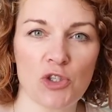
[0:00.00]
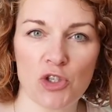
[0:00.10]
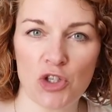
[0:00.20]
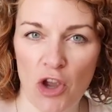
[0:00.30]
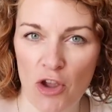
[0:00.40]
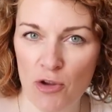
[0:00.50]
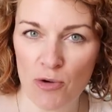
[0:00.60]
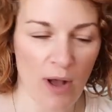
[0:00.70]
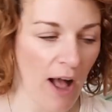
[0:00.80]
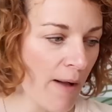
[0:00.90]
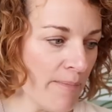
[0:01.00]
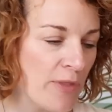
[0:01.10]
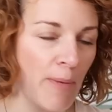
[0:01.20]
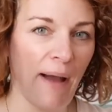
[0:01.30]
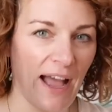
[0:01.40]
show
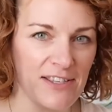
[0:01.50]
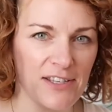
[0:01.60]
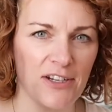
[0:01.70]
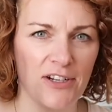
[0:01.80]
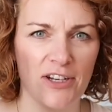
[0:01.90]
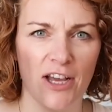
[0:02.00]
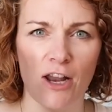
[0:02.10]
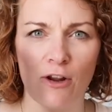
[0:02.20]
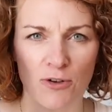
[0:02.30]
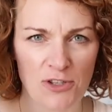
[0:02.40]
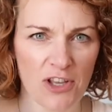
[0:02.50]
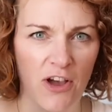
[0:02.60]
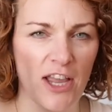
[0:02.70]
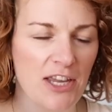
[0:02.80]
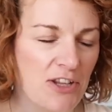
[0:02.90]
the pattern
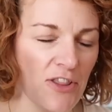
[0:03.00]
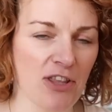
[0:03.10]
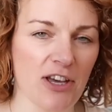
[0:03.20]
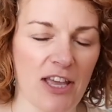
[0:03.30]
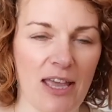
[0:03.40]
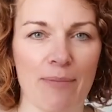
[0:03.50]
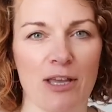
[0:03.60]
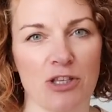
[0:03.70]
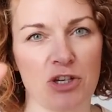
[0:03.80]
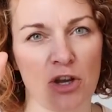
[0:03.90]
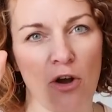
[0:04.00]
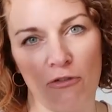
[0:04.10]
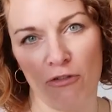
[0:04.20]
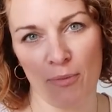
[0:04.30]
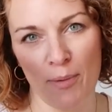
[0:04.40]
alongside the image
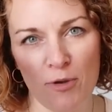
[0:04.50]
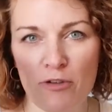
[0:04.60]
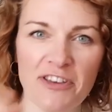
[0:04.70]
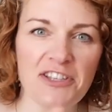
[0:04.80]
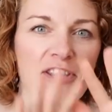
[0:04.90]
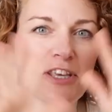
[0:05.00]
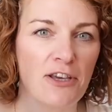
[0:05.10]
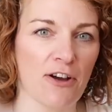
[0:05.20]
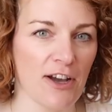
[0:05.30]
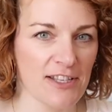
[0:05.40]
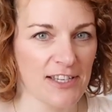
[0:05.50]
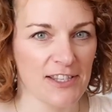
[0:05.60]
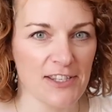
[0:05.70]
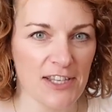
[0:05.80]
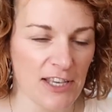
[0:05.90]
from the movie so that you guys
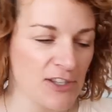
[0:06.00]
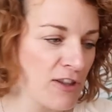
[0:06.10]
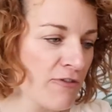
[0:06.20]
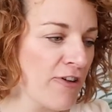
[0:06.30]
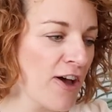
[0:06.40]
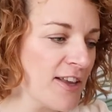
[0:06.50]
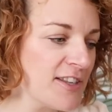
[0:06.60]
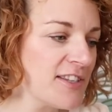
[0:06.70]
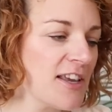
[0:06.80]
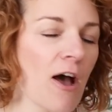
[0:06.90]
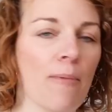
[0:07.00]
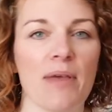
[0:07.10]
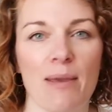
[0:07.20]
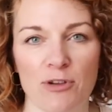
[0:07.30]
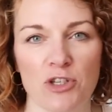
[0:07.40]
can see. So the first
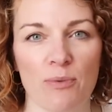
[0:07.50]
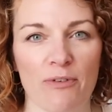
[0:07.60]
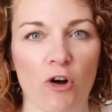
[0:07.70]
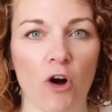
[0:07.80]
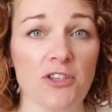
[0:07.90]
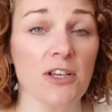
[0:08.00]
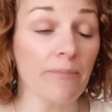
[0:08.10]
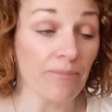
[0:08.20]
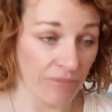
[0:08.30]
image that we've got